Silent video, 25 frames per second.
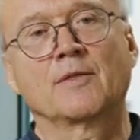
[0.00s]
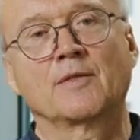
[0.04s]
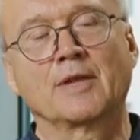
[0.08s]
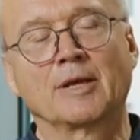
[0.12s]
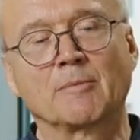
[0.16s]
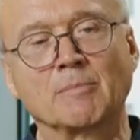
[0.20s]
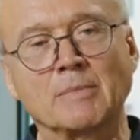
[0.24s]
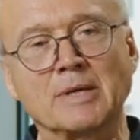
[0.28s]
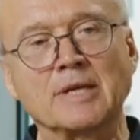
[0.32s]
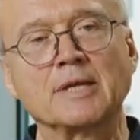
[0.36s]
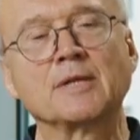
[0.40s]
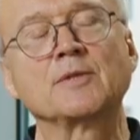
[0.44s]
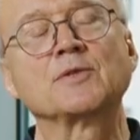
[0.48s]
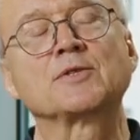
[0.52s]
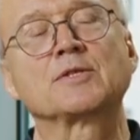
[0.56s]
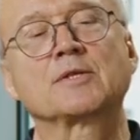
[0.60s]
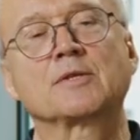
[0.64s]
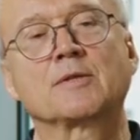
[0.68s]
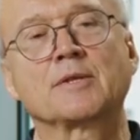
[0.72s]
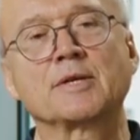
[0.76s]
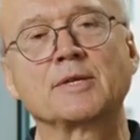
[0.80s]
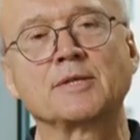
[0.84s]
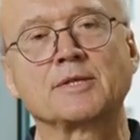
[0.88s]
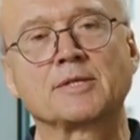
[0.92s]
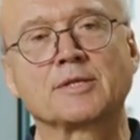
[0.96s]
That
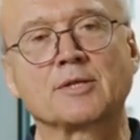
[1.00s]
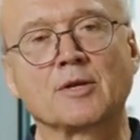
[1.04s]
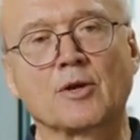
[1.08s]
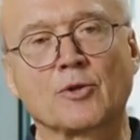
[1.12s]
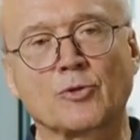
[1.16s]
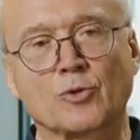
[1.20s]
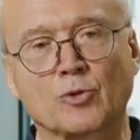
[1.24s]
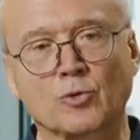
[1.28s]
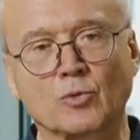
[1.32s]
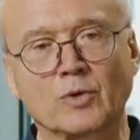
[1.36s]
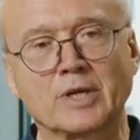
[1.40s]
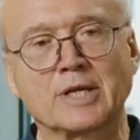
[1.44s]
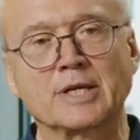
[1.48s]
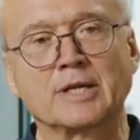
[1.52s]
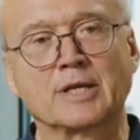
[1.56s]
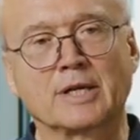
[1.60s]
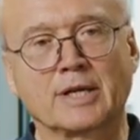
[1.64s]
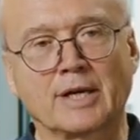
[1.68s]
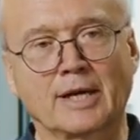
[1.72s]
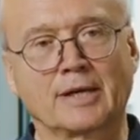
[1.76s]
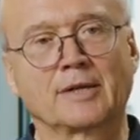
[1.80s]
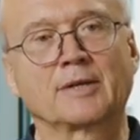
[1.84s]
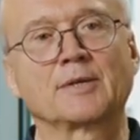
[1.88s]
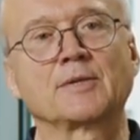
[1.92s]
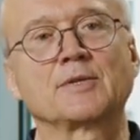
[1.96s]
means these three
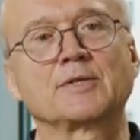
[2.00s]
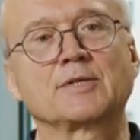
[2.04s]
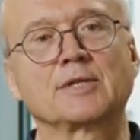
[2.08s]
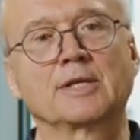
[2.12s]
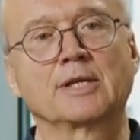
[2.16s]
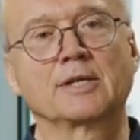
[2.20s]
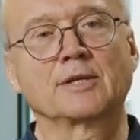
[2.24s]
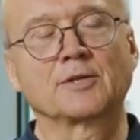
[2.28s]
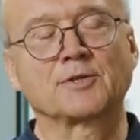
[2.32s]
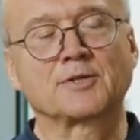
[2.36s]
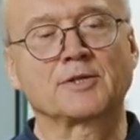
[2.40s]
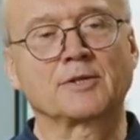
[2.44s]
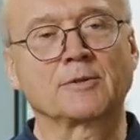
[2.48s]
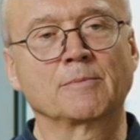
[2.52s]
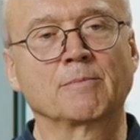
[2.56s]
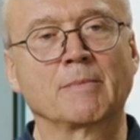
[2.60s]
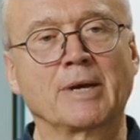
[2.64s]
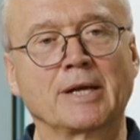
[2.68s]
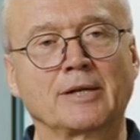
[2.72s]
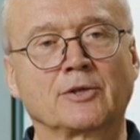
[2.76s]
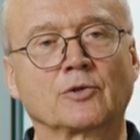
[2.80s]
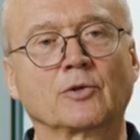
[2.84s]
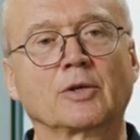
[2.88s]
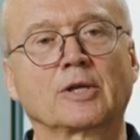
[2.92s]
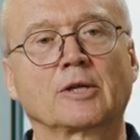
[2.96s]
currents in a
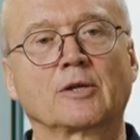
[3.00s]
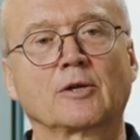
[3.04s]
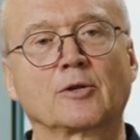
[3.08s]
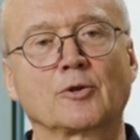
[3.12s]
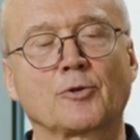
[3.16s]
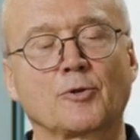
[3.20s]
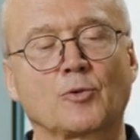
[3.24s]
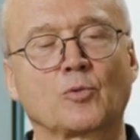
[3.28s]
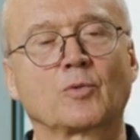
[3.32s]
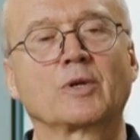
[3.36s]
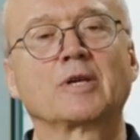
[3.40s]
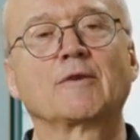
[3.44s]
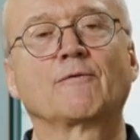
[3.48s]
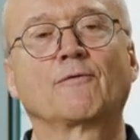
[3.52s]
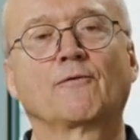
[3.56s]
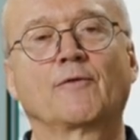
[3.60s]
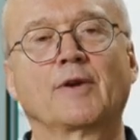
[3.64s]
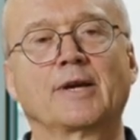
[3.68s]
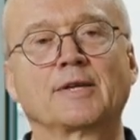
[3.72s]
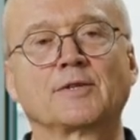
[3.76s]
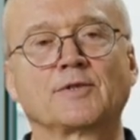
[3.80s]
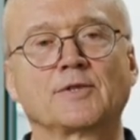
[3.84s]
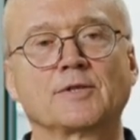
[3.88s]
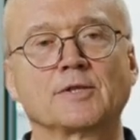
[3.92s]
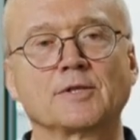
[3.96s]
symmetrical
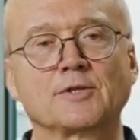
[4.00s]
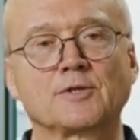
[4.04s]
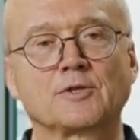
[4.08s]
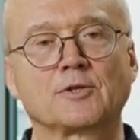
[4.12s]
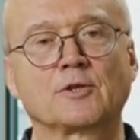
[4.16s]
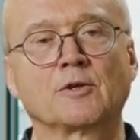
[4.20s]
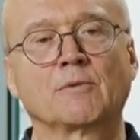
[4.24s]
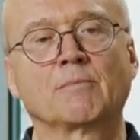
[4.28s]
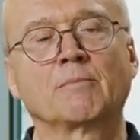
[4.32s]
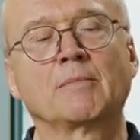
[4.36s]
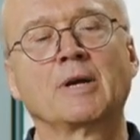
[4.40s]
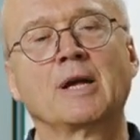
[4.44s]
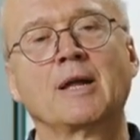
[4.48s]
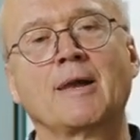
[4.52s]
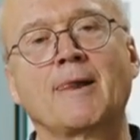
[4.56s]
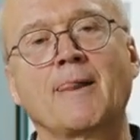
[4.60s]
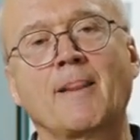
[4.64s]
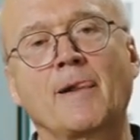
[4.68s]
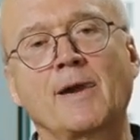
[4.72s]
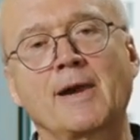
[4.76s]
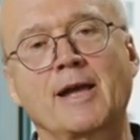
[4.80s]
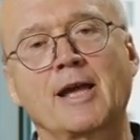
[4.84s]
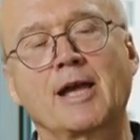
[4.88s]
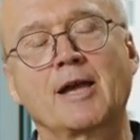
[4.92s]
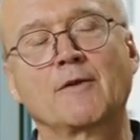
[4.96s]
three-phase system
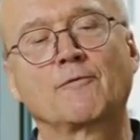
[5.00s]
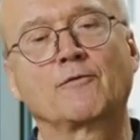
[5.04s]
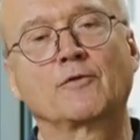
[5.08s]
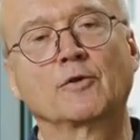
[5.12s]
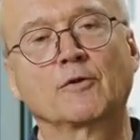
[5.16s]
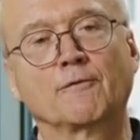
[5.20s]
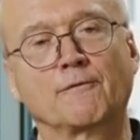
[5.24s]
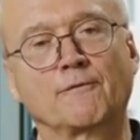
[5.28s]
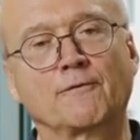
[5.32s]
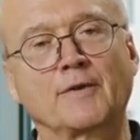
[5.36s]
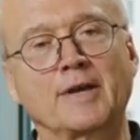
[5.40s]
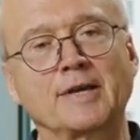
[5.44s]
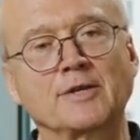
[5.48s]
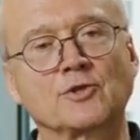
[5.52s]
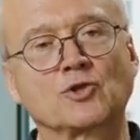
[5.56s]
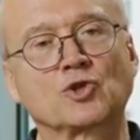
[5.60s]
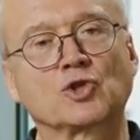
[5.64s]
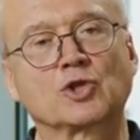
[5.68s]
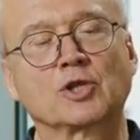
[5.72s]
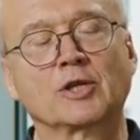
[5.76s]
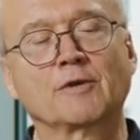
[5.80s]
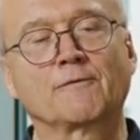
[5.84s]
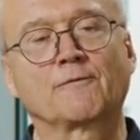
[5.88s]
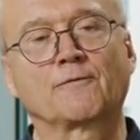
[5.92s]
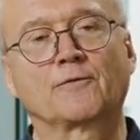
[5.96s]
have a phase
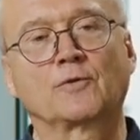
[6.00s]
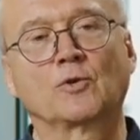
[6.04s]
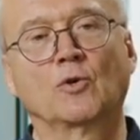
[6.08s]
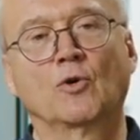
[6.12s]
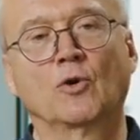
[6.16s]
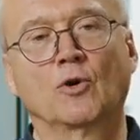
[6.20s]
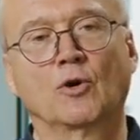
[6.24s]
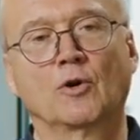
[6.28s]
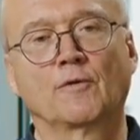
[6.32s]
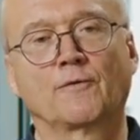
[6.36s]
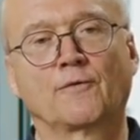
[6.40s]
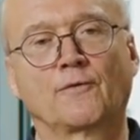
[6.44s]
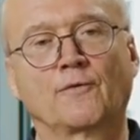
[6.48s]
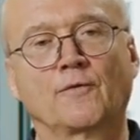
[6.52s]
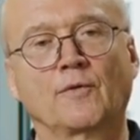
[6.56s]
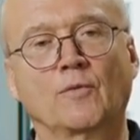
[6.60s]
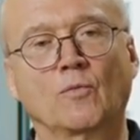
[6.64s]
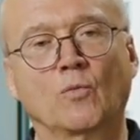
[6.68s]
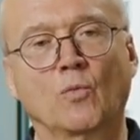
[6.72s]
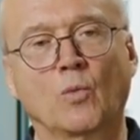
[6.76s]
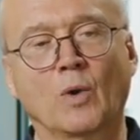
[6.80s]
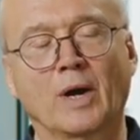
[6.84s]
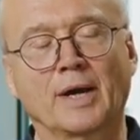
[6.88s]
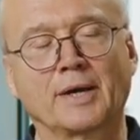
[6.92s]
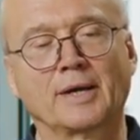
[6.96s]
shift of
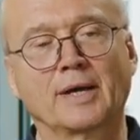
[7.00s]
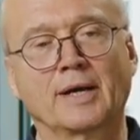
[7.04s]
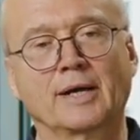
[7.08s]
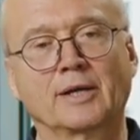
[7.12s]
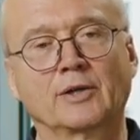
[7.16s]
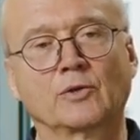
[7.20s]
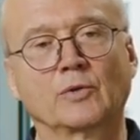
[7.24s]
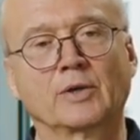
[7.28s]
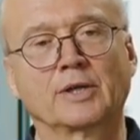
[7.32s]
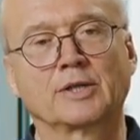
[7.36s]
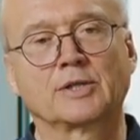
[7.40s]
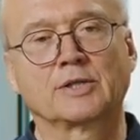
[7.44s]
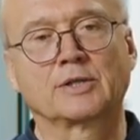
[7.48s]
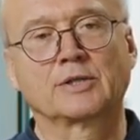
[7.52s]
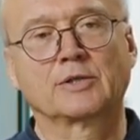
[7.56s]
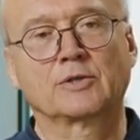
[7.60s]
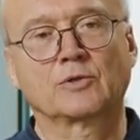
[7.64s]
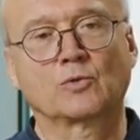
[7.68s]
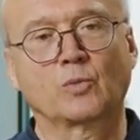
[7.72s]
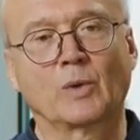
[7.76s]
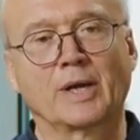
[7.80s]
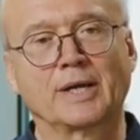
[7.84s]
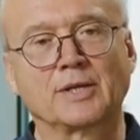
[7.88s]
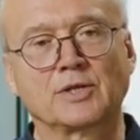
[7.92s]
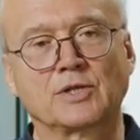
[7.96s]

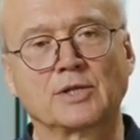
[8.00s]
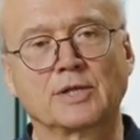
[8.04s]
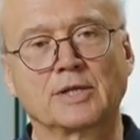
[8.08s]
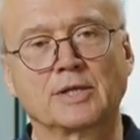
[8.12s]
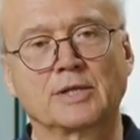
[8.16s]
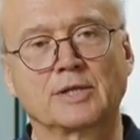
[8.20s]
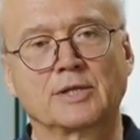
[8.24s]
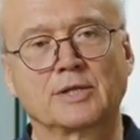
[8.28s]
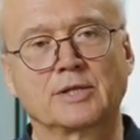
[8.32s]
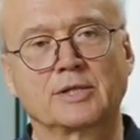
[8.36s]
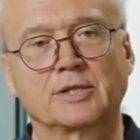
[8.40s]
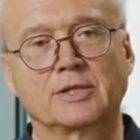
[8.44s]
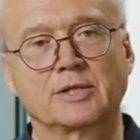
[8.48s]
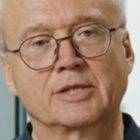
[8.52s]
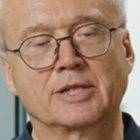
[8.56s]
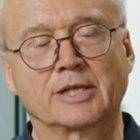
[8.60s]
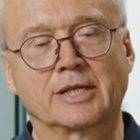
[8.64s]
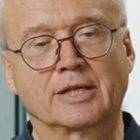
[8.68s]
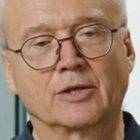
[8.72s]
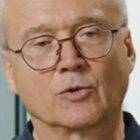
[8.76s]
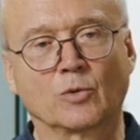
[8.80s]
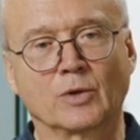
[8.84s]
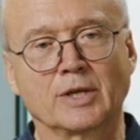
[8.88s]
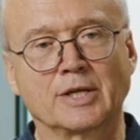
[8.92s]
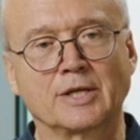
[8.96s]
120
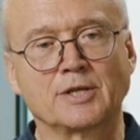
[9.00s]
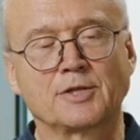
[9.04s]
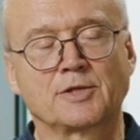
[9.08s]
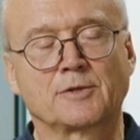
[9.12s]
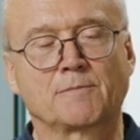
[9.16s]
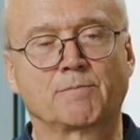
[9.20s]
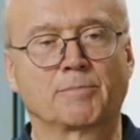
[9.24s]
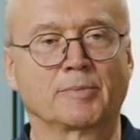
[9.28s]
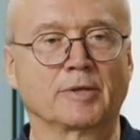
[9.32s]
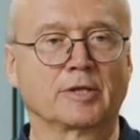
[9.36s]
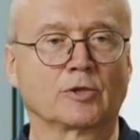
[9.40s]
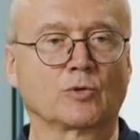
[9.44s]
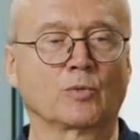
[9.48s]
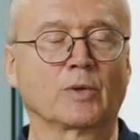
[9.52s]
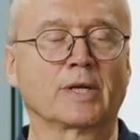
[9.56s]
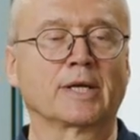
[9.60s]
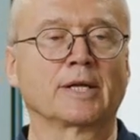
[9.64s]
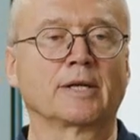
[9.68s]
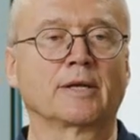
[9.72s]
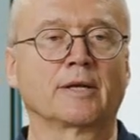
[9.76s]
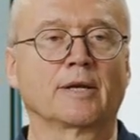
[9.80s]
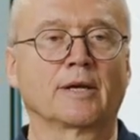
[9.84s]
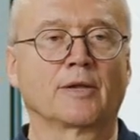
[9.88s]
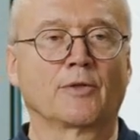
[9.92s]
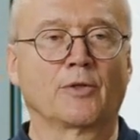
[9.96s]
degrees
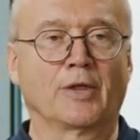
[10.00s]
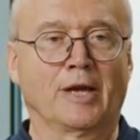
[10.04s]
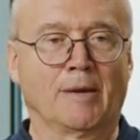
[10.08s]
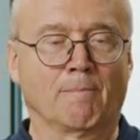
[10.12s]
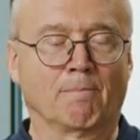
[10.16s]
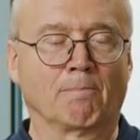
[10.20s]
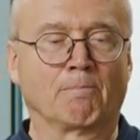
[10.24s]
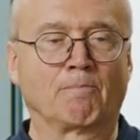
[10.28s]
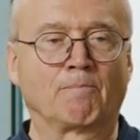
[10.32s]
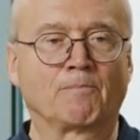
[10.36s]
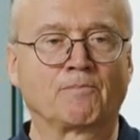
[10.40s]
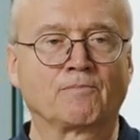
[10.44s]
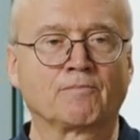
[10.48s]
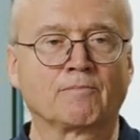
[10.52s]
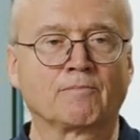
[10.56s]
between them.